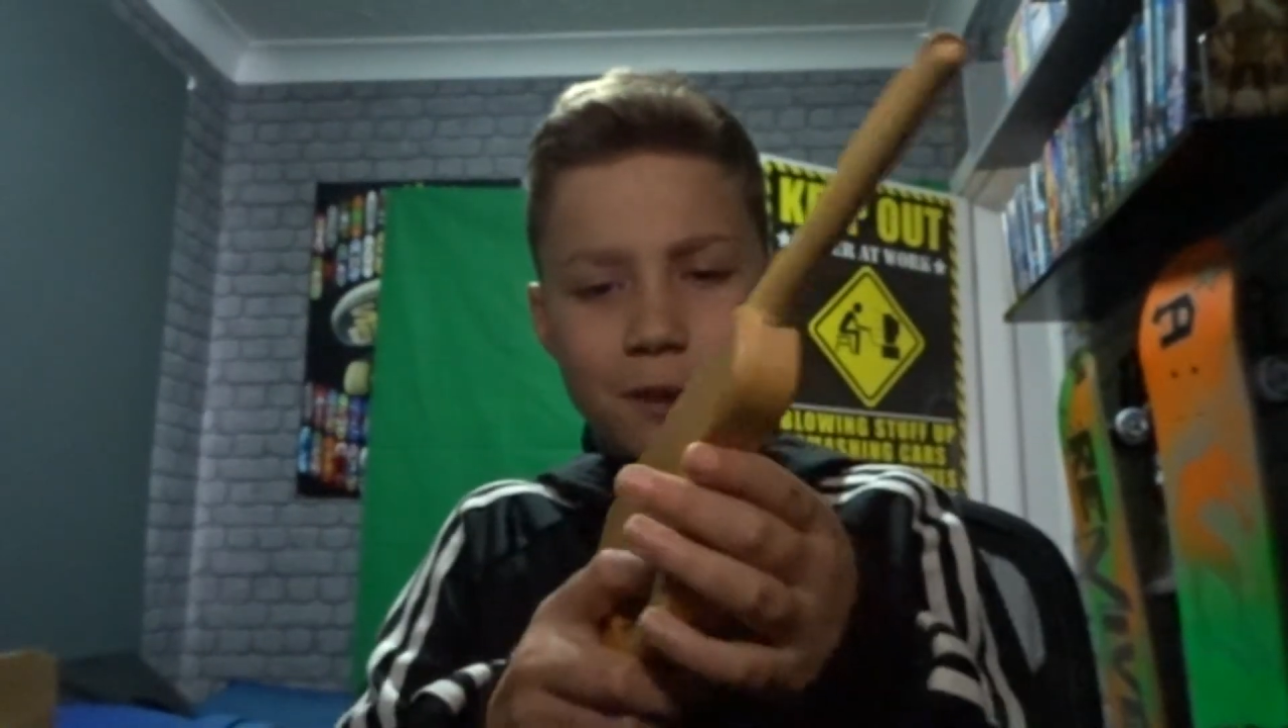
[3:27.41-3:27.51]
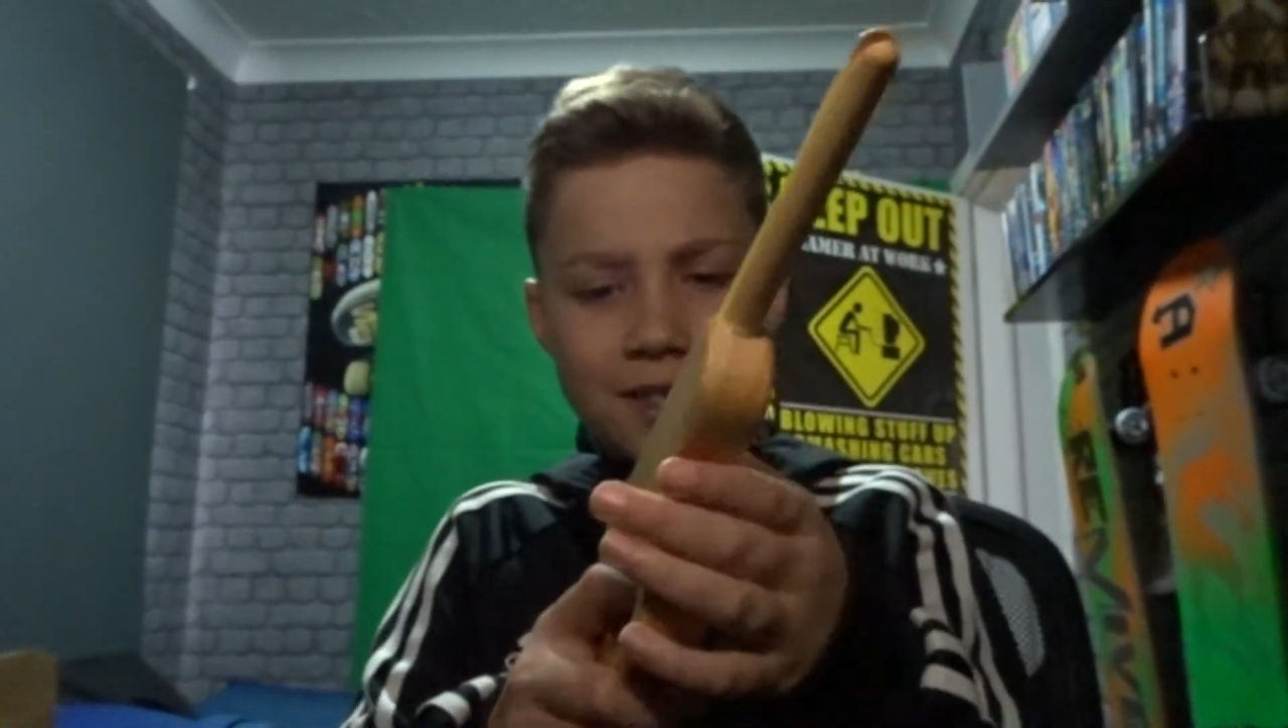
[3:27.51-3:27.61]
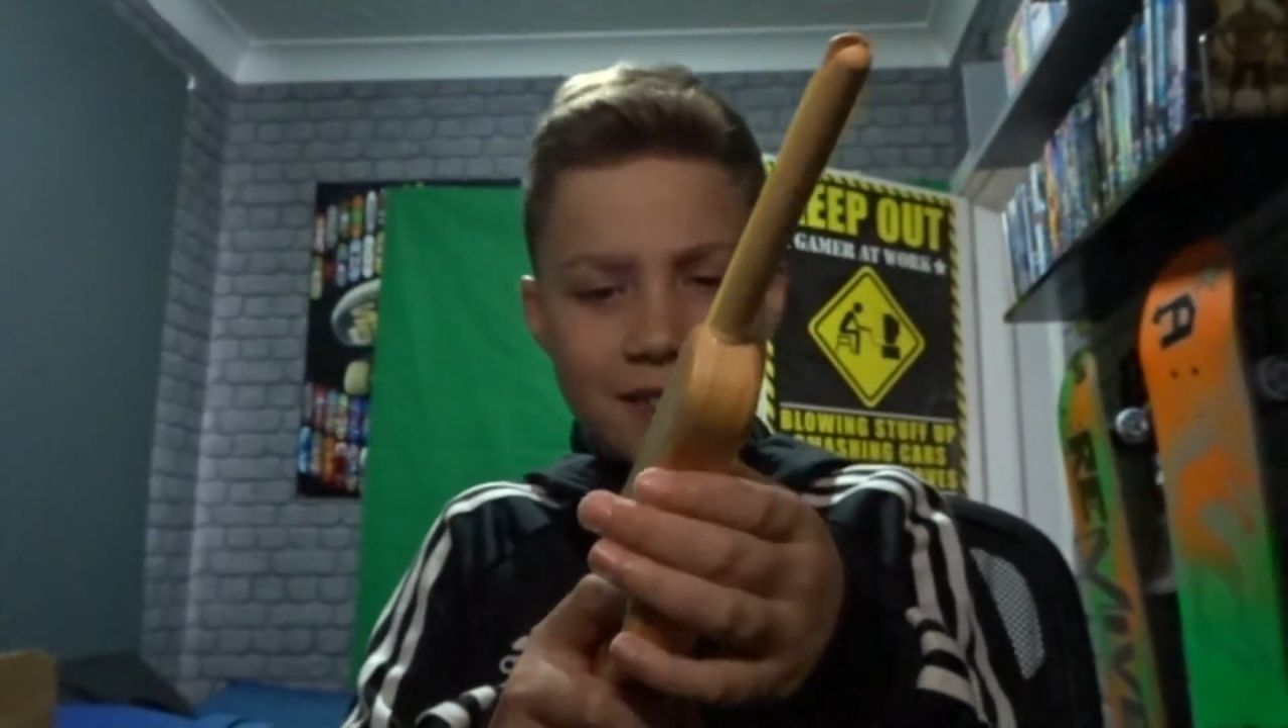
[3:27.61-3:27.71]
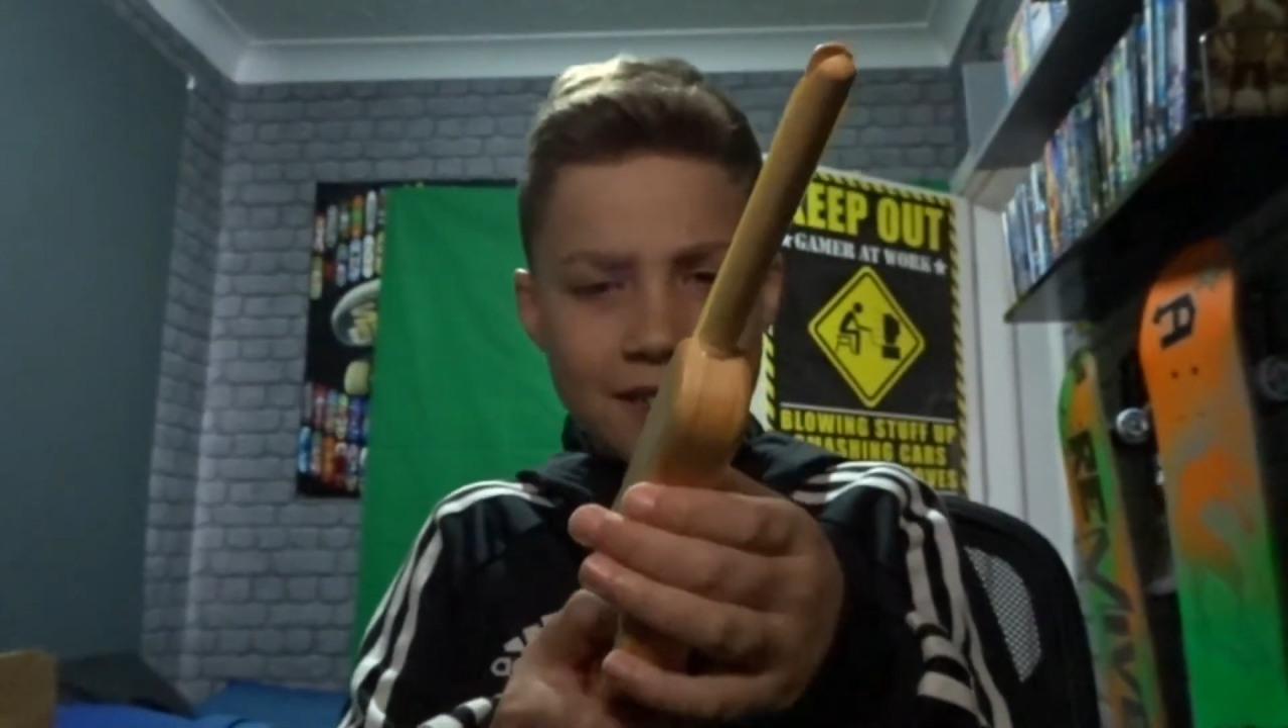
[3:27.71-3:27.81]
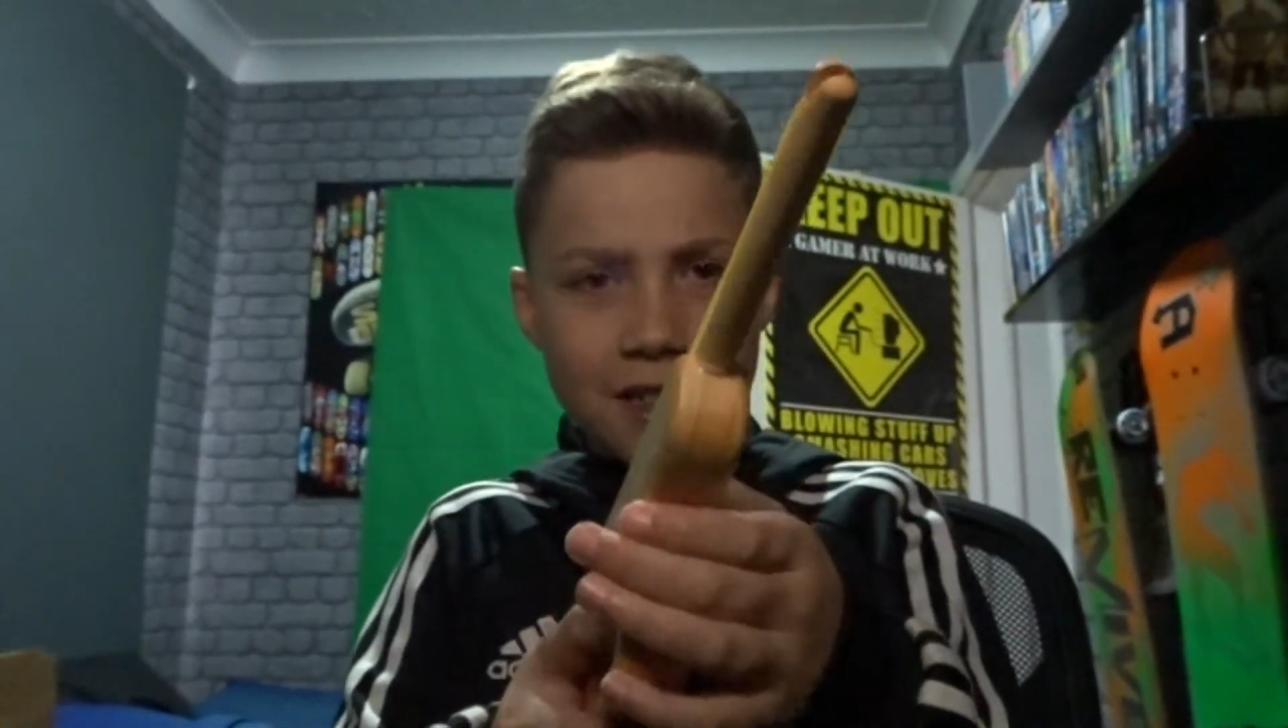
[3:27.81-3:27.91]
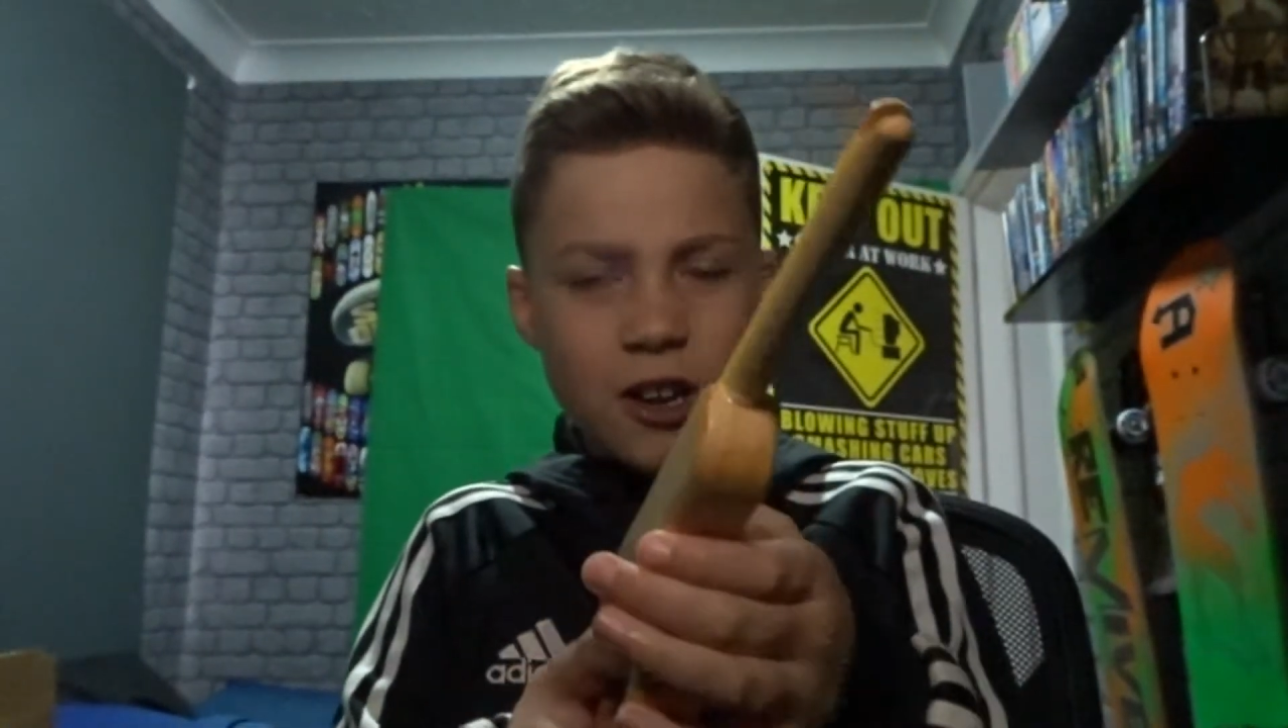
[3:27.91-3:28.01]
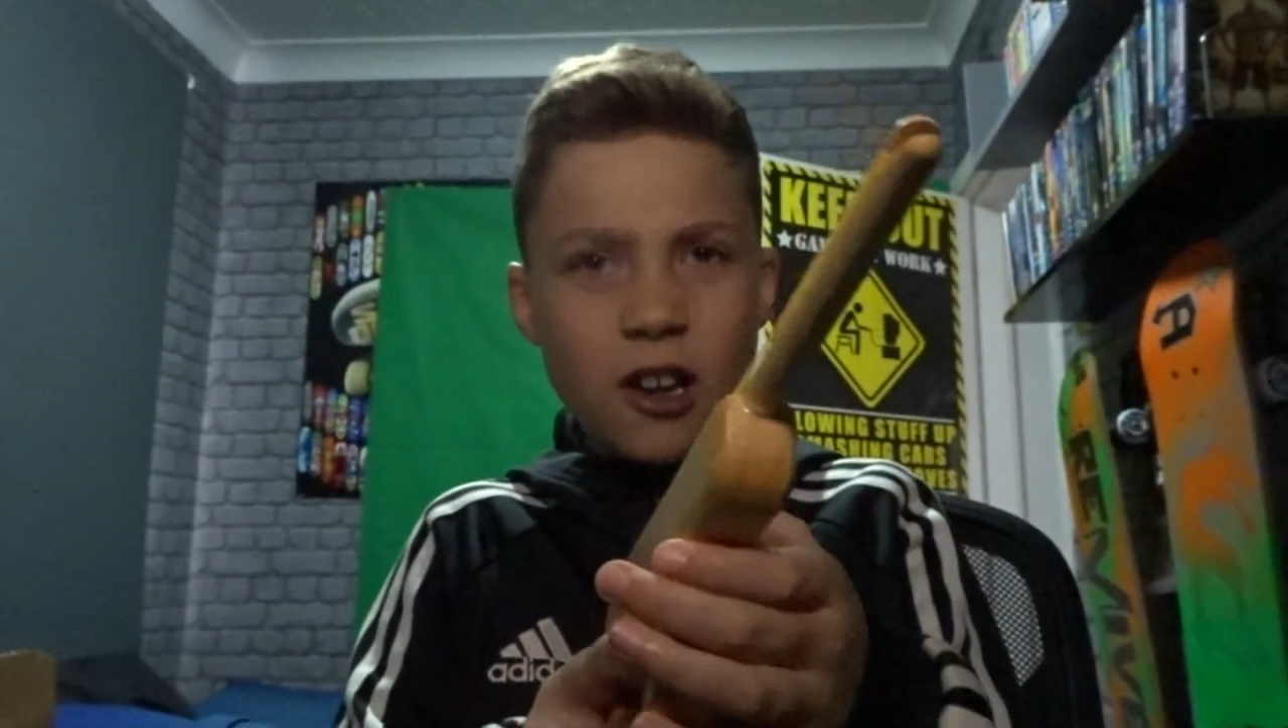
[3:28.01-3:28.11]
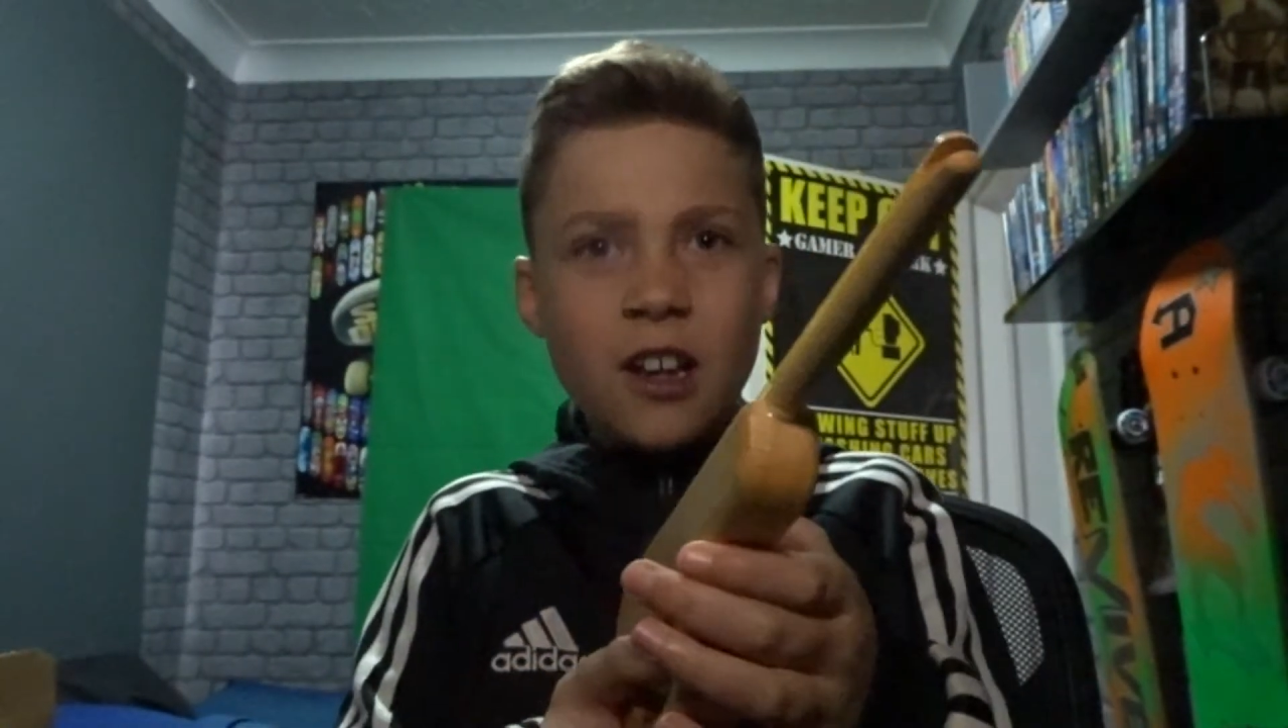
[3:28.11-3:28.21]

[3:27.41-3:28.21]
sister,